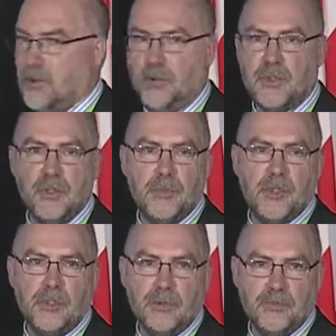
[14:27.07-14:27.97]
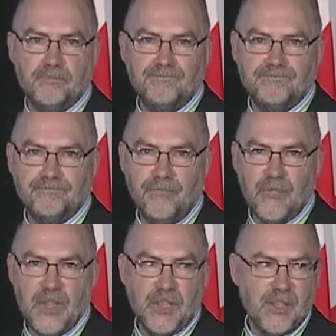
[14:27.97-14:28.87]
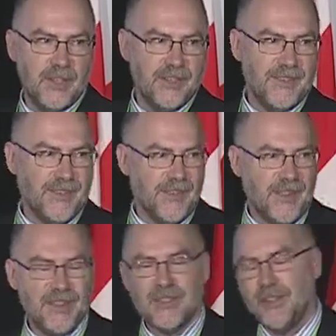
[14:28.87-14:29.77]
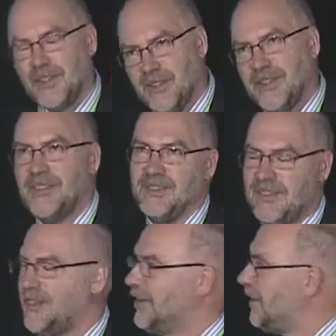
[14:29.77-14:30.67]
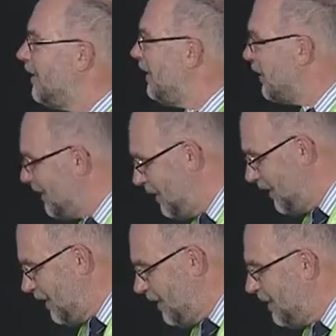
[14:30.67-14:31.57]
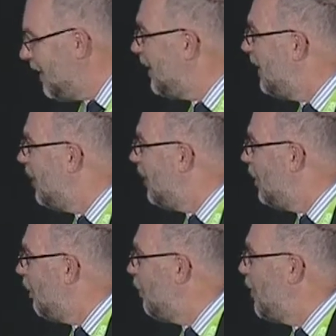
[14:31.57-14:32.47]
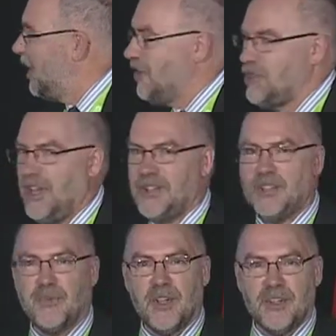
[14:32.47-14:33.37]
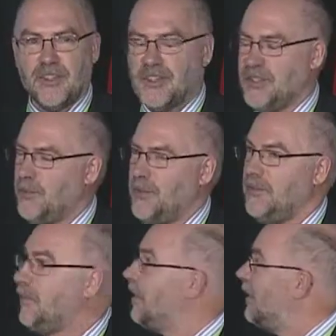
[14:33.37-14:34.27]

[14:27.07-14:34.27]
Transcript: on chromosome 2. OK, so you think, OK. We better check some others. So we've